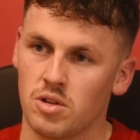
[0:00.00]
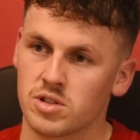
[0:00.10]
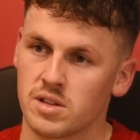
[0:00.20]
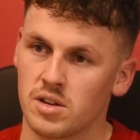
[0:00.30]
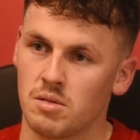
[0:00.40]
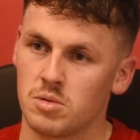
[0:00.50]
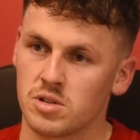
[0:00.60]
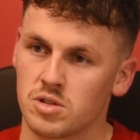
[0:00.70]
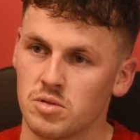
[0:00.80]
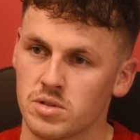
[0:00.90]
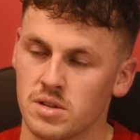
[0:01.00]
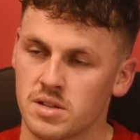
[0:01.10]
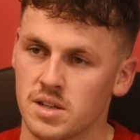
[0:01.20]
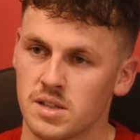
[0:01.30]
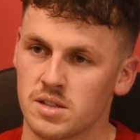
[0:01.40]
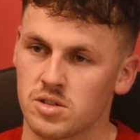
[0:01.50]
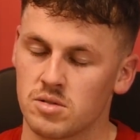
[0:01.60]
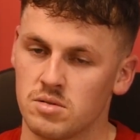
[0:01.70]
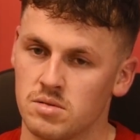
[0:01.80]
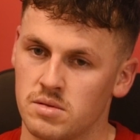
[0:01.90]
looks at the numbers, goals and assists.
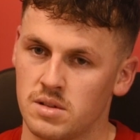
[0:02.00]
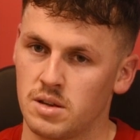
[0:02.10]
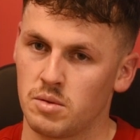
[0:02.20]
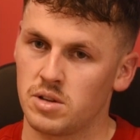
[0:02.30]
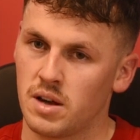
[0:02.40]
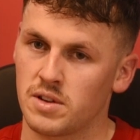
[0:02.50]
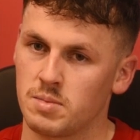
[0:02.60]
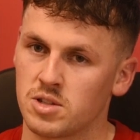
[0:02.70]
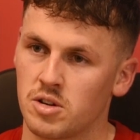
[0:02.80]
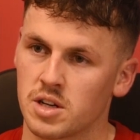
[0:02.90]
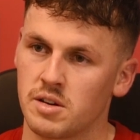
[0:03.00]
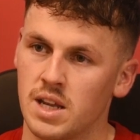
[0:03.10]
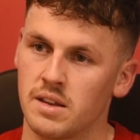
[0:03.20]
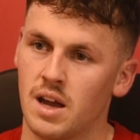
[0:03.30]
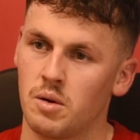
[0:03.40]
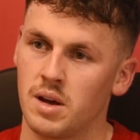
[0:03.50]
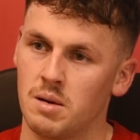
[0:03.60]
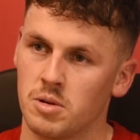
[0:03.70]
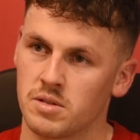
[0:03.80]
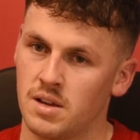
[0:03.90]
So you have to be sort of greedy in that way.
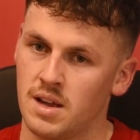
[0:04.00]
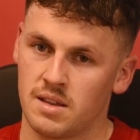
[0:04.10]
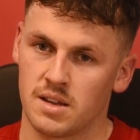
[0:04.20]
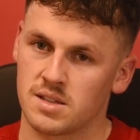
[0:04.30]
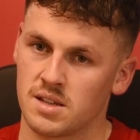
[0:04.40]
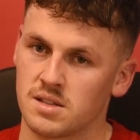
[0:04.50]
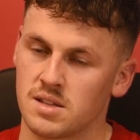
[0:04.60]
But the assist